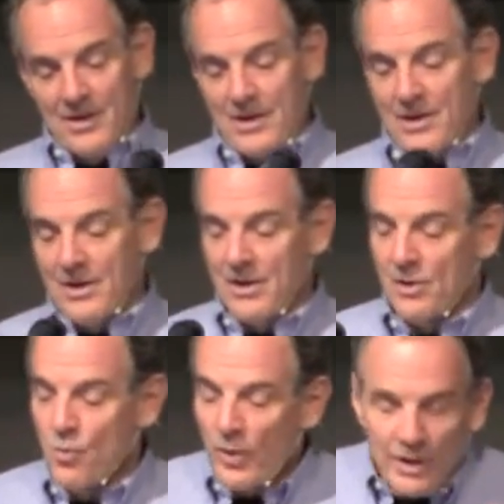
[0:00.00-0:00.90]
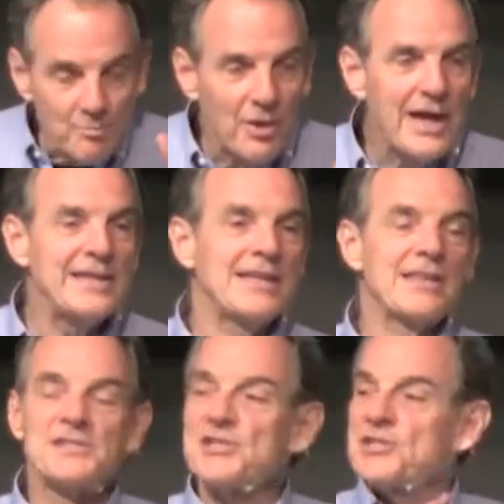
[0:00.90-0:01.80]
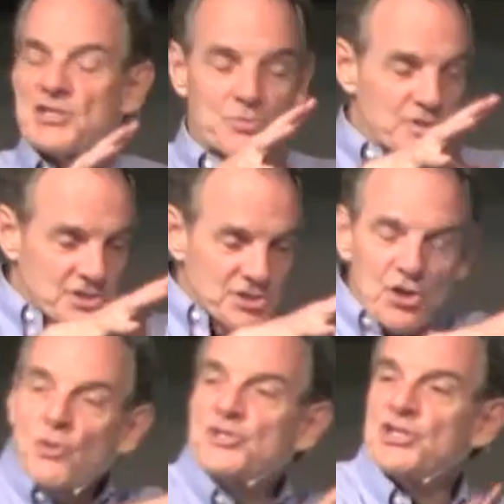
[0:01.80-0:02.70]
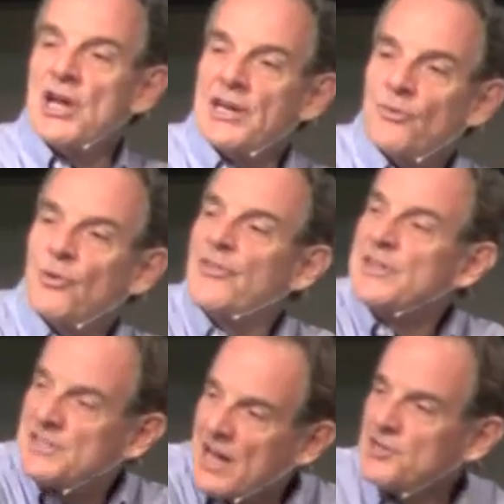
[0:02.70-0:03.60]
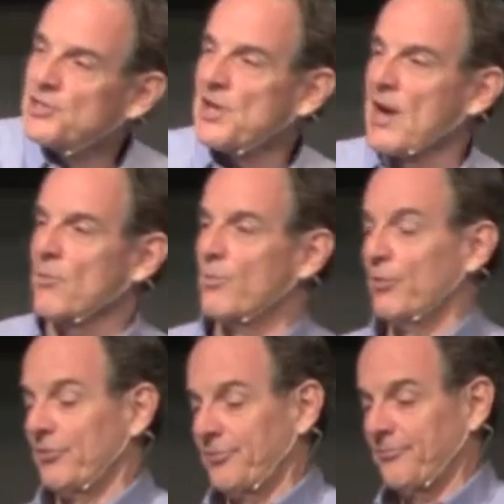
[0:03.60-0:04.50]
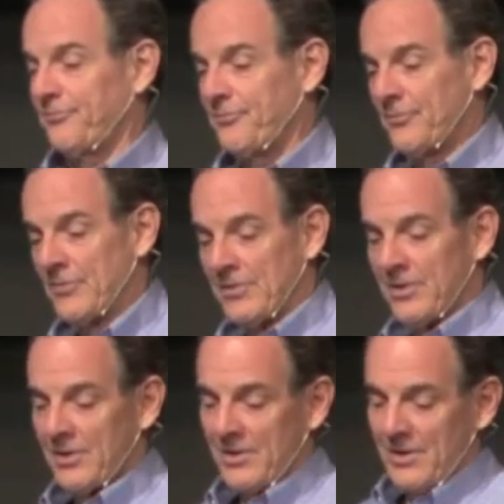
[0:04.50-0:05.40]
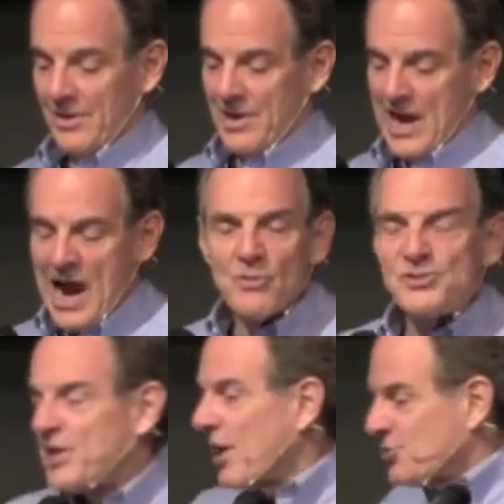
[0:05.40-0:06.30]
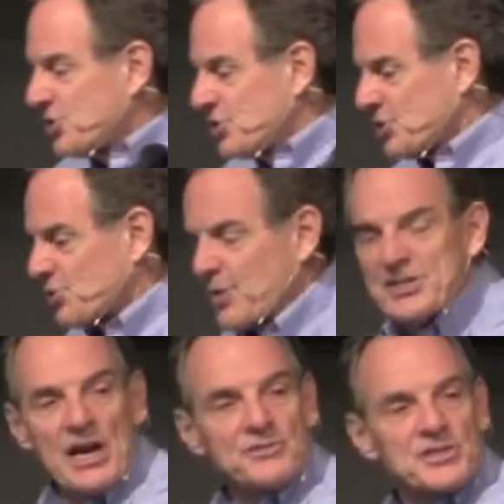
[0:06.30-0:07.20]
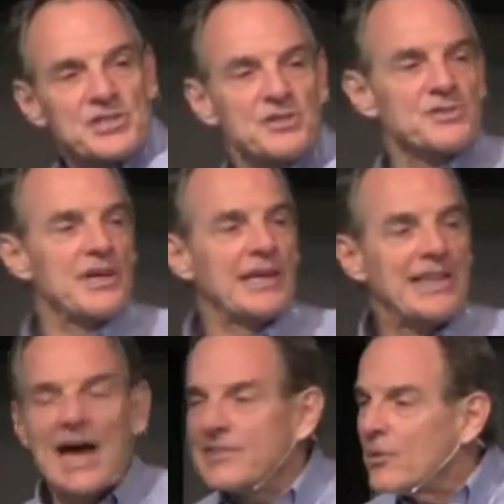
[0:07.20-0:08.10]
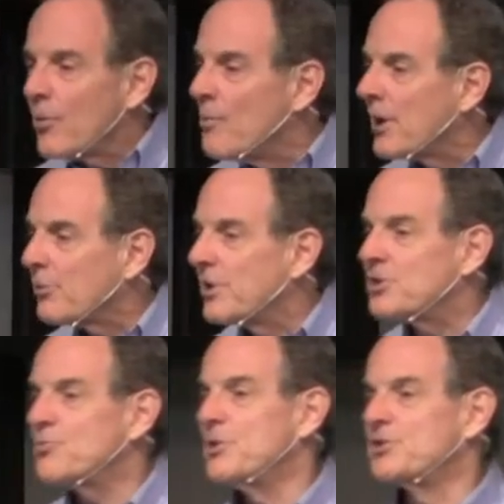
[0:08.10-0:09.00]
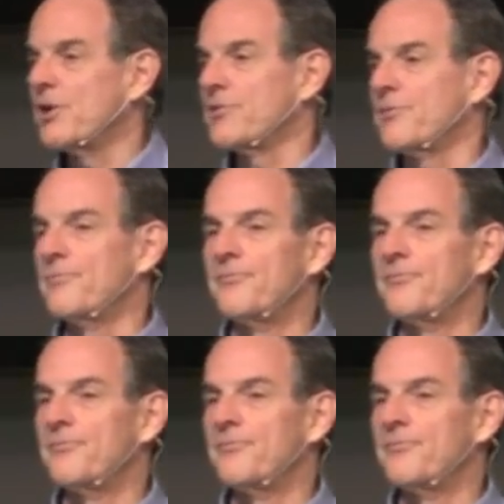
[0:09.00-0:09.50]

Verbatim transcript: uh, who were complaining that Jesus was associating with these undesirables. How dare Jesus reach out to sinners like that? They were muttering to each other.